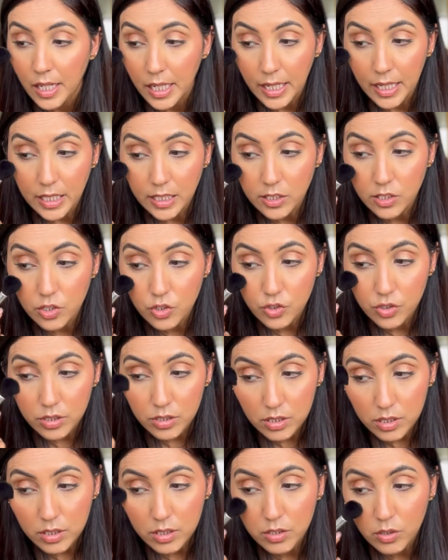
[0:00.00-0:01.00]
it's
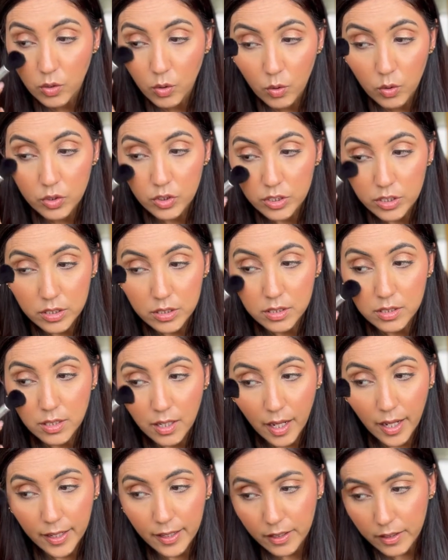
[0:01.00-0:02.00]
just gorgeous
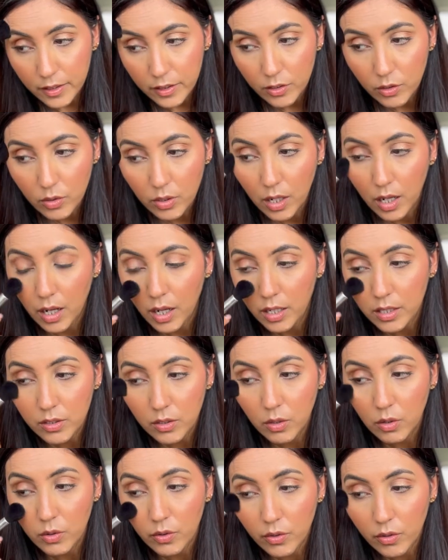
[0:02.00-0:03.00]
like you can't
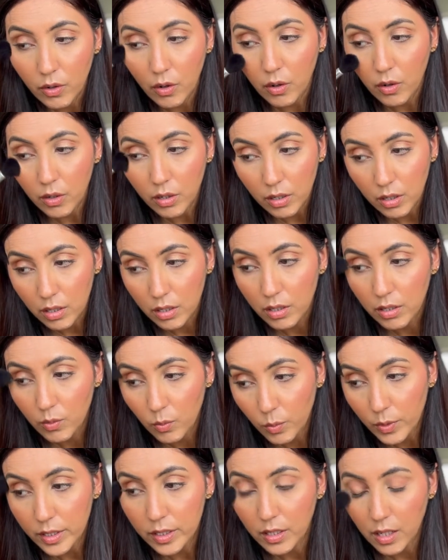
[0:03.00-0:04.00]
go wrong
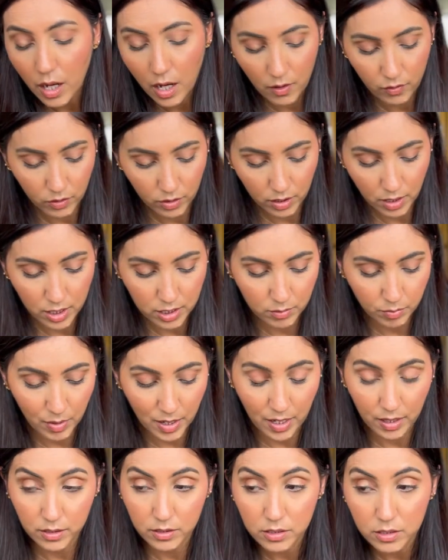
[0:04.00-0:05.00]
with hourglass
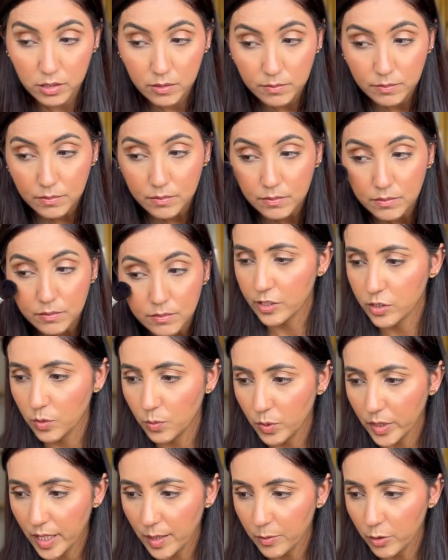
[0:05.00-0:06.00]
palettes so
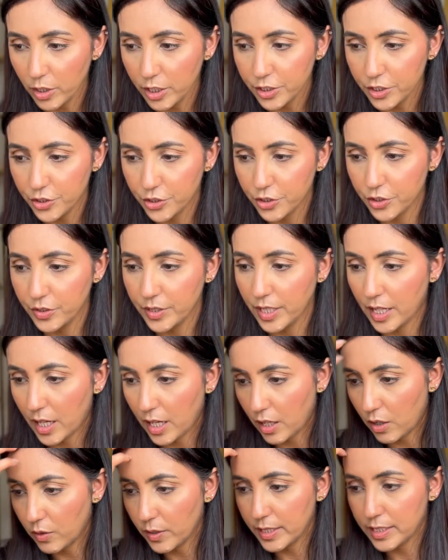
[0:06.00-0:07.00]
what I'm going to do
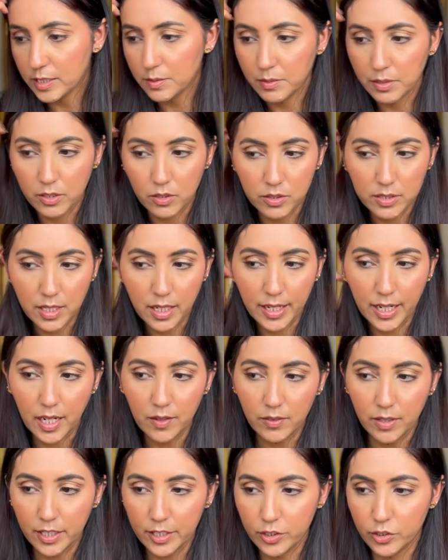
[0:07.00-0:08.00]
now is because I have
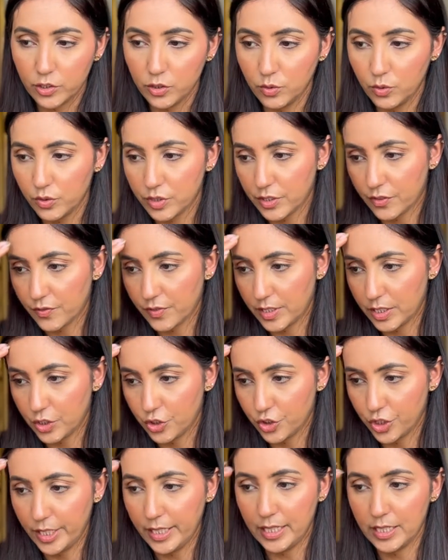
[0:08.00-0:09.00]
like two different
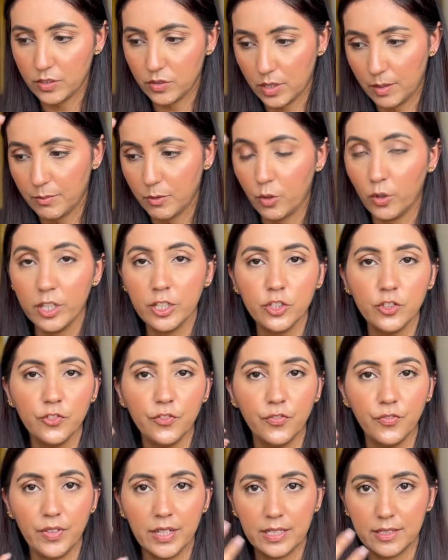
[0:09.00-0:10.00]
cheeks I'm going to
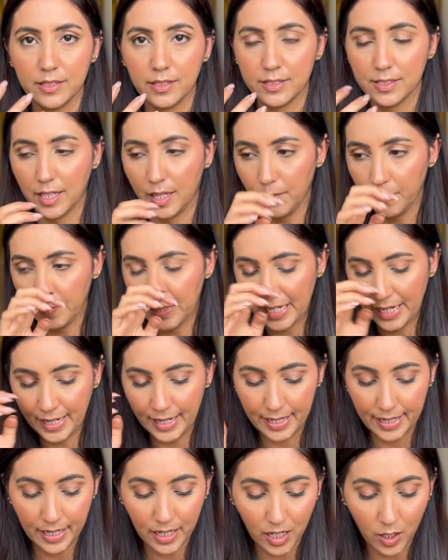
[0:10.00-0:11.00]
fix this up
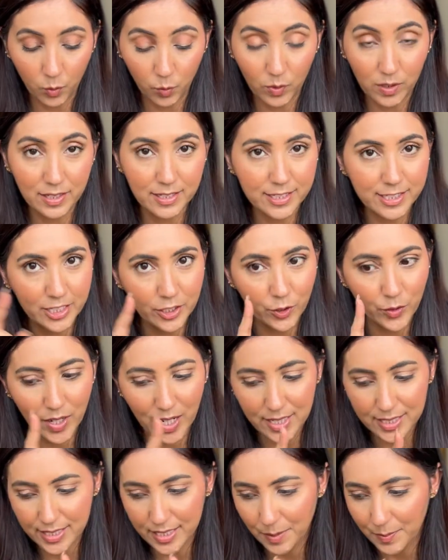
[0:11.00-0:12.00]
and I will see you
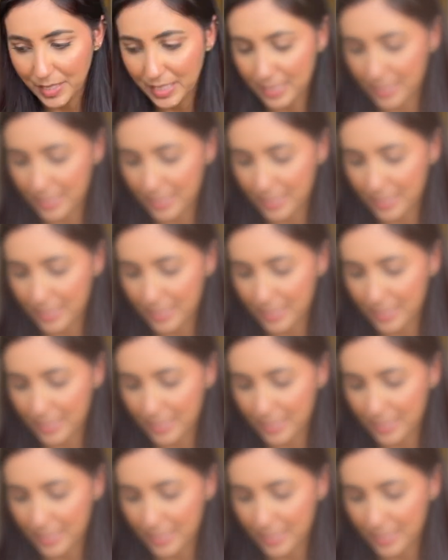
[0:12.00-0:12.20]
guys in a bit.